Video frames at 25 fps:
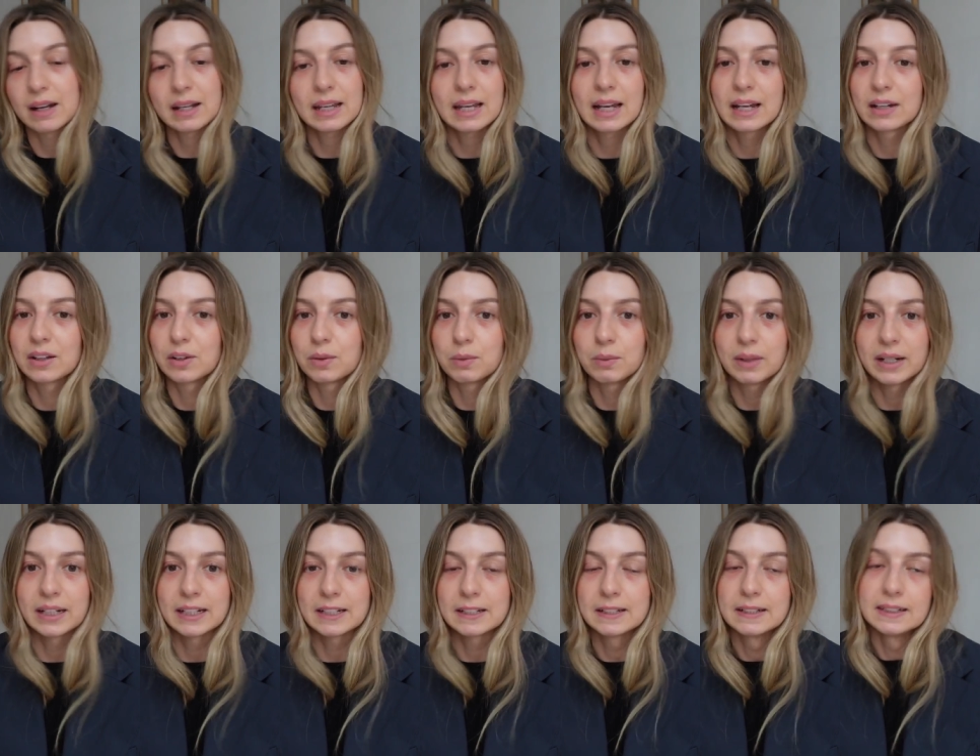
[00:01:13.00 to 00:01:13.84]
cannot
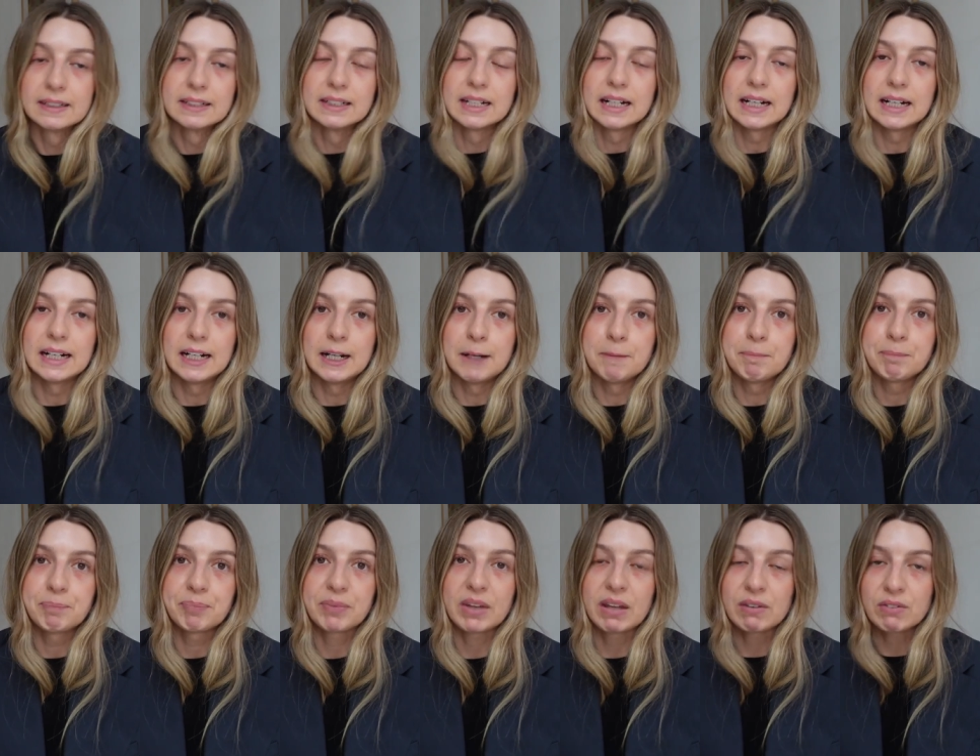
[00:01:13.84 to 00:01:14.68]
wait.
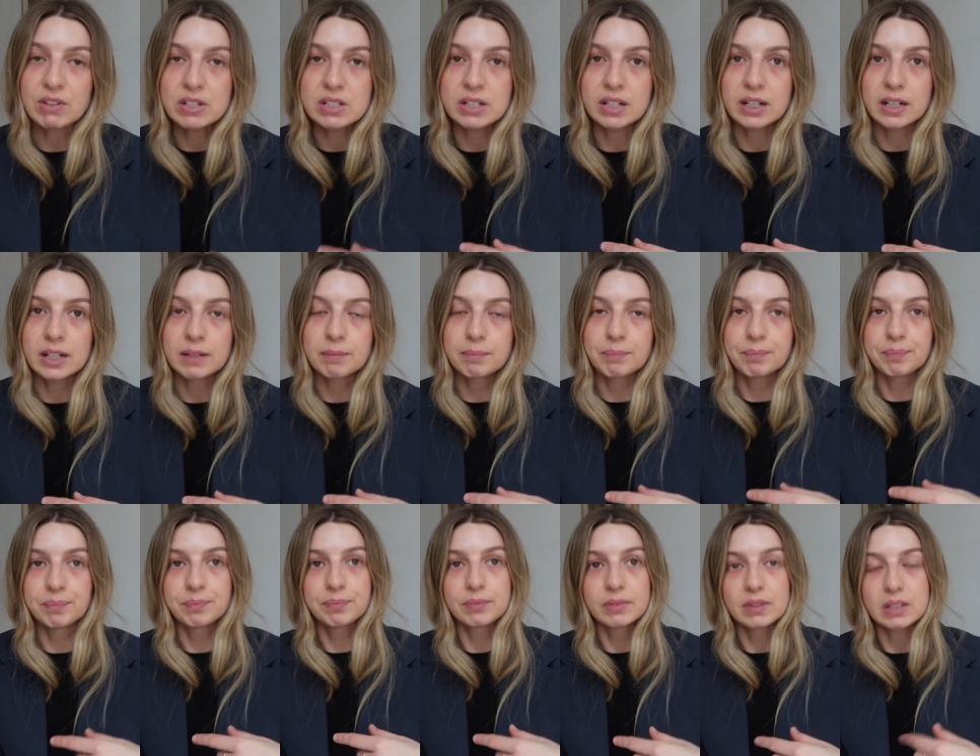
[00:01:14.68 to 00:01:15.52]
Um, every
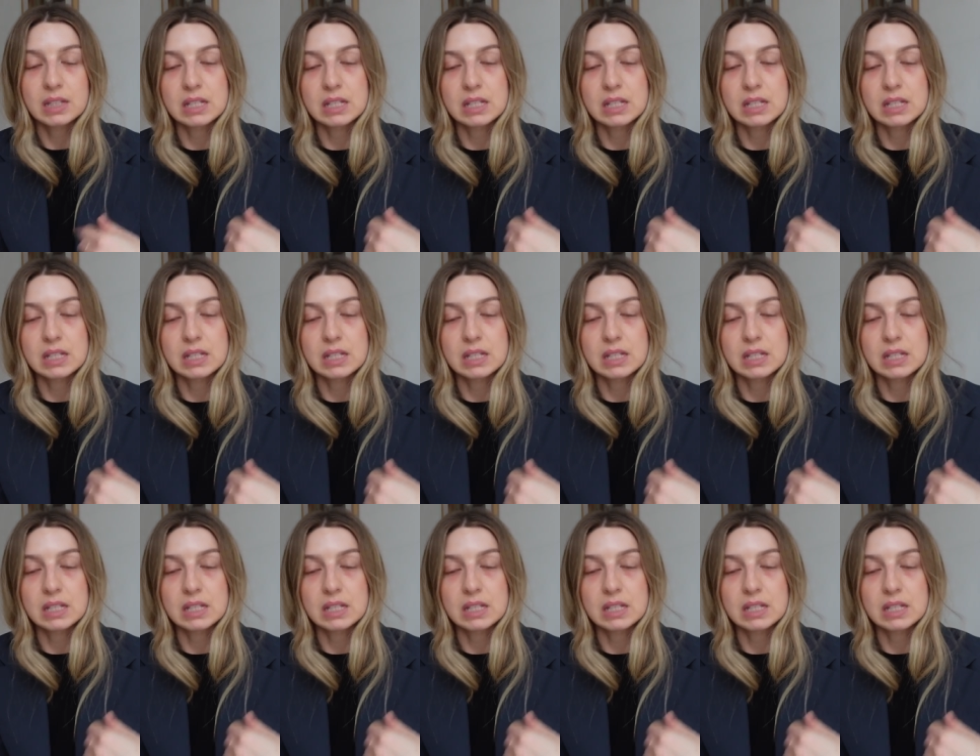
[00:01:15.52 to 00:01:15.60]
time